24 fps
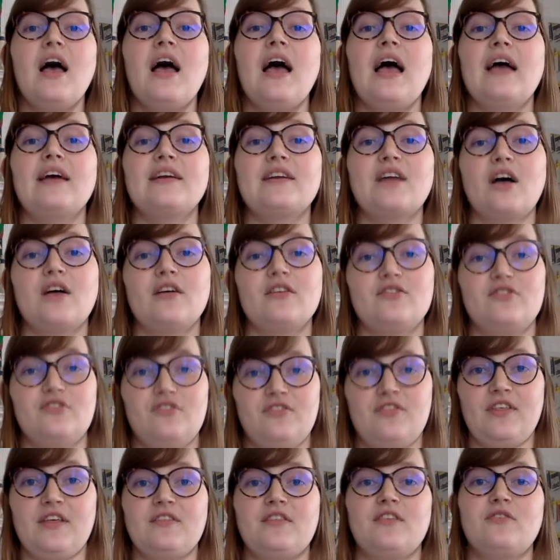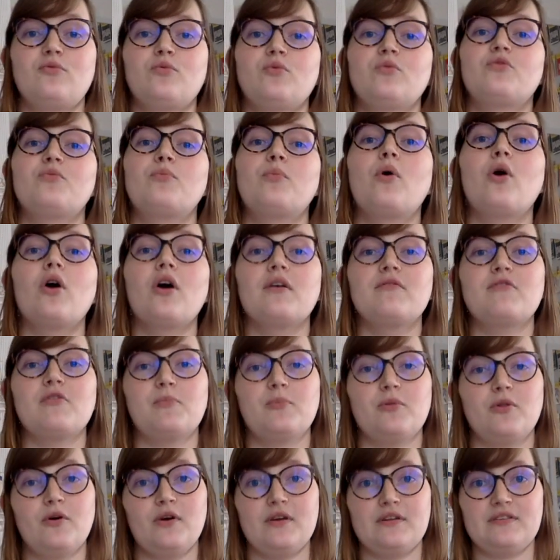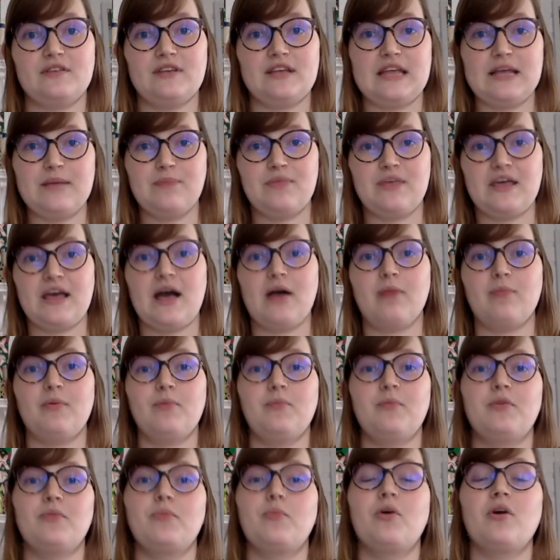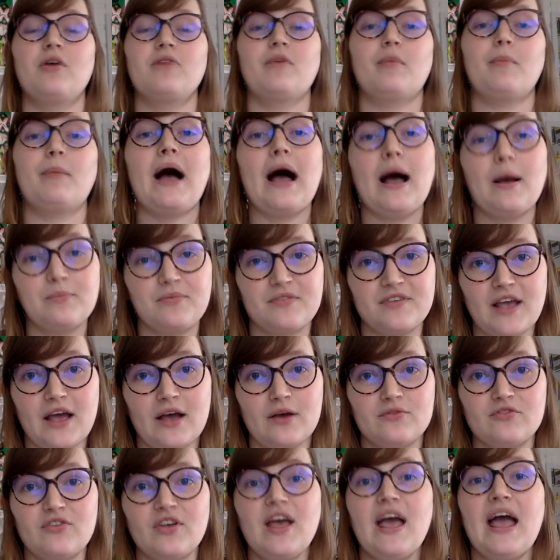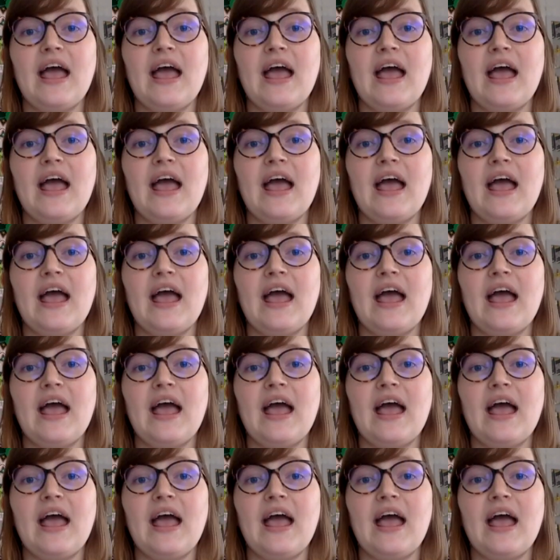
acknowledges that this was more of a ploy to keep the album with more of a pop sound